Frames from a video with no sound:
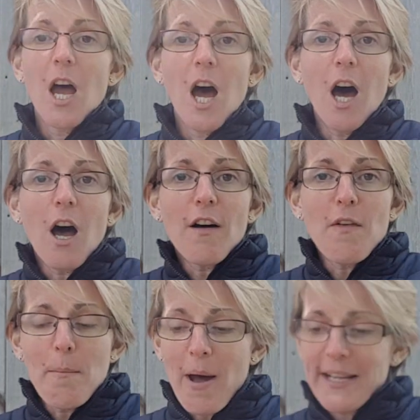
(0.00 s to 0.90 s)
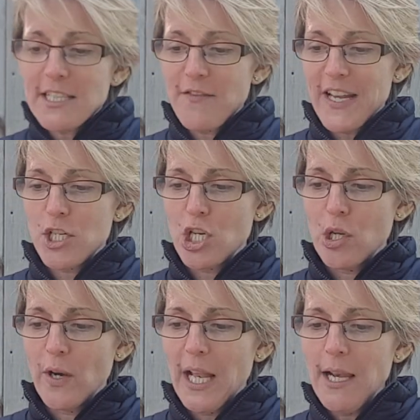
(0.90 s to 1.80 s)
half a pint of engine
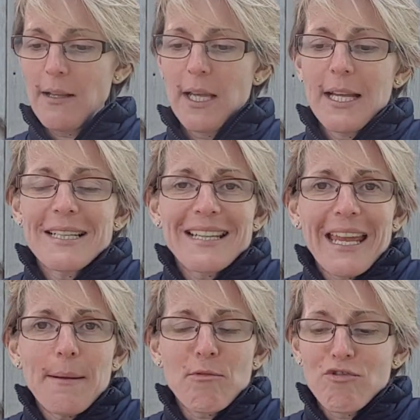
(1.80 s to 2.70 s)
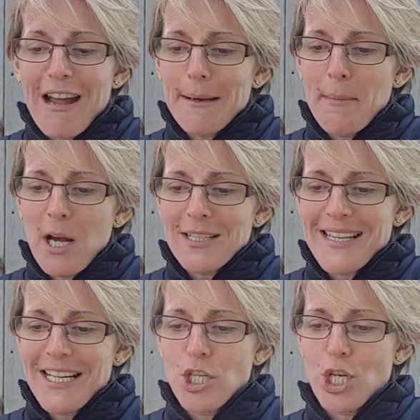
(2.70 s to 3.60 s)
oil to keep Grandma's
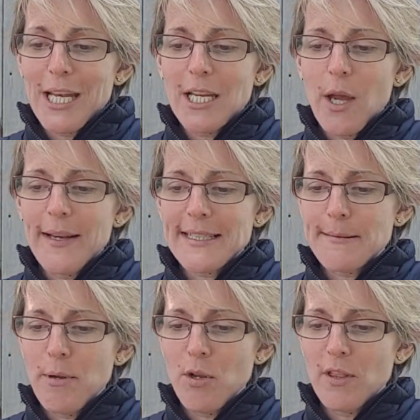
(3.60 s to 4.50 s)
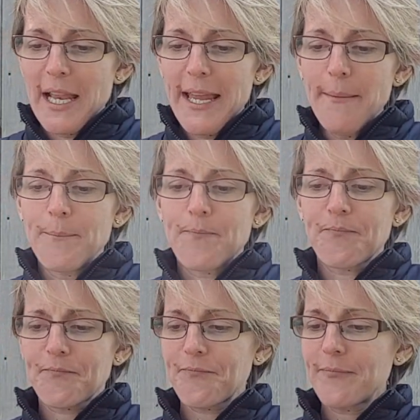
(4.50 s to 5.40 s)
engine going smoothly,
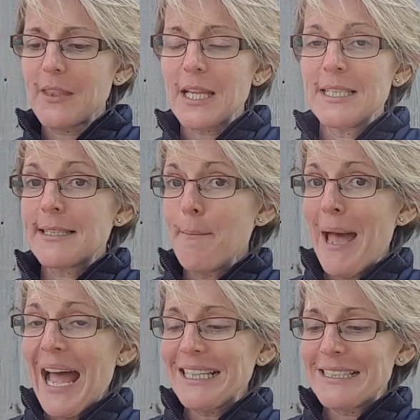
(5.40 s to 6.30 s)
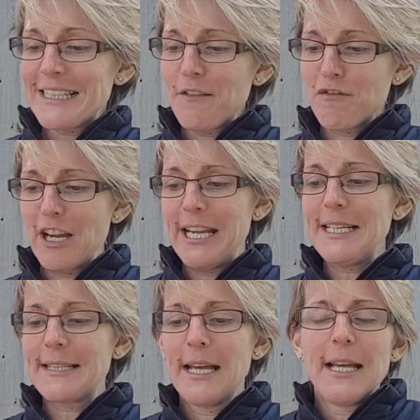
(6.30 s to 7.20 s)
some
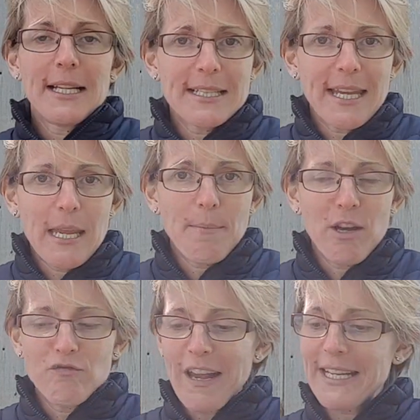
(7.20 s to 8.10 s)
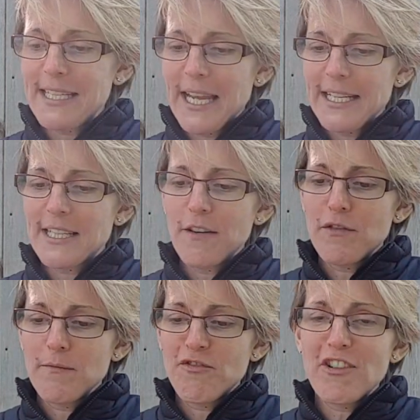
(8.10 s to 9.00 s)
antifreeze to keep her radiator
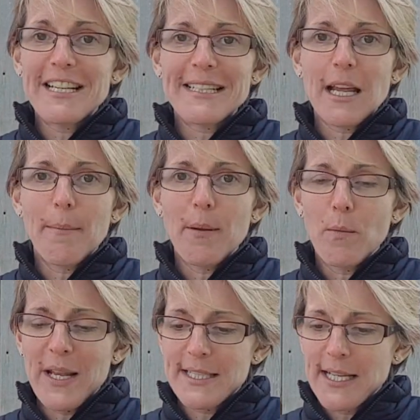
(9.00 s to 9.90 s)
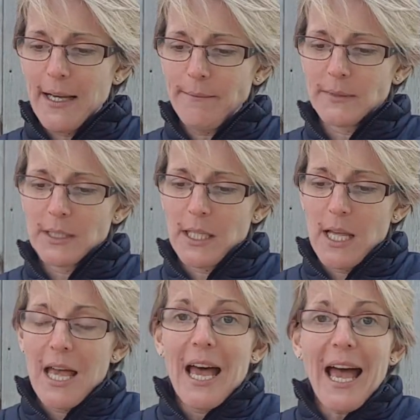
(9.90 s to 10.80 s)
from freezing up in winter,
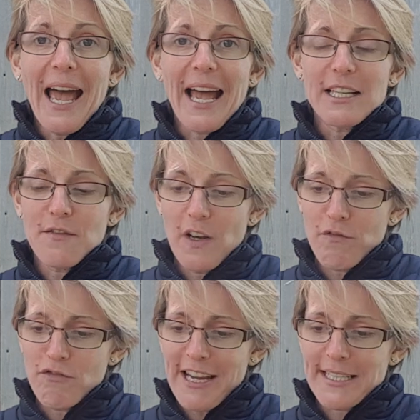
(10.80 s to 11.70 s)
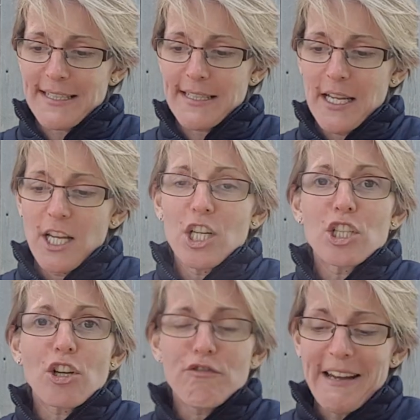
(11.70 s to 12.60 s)
a handful of grease
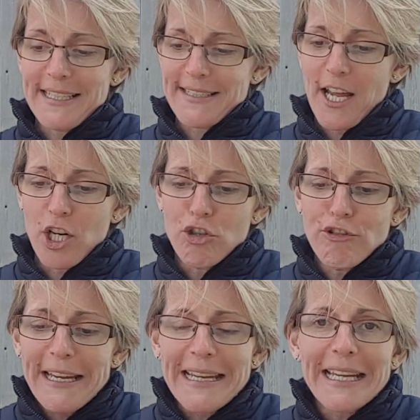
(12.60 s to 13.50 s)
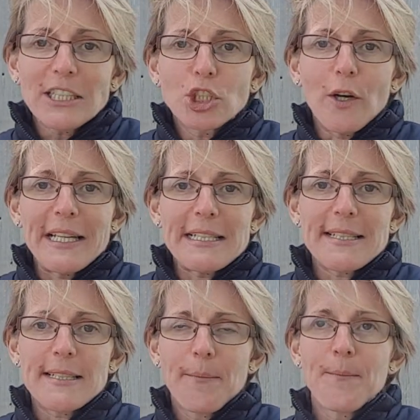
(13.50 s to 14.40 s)
to grease her creaking
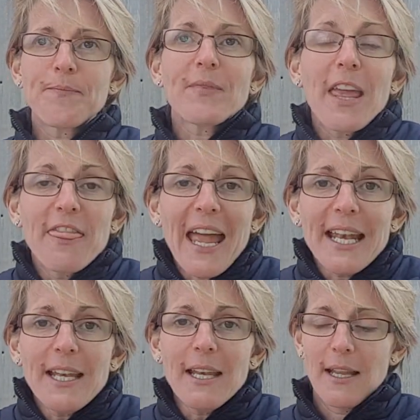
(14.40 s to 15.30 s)
joints. Then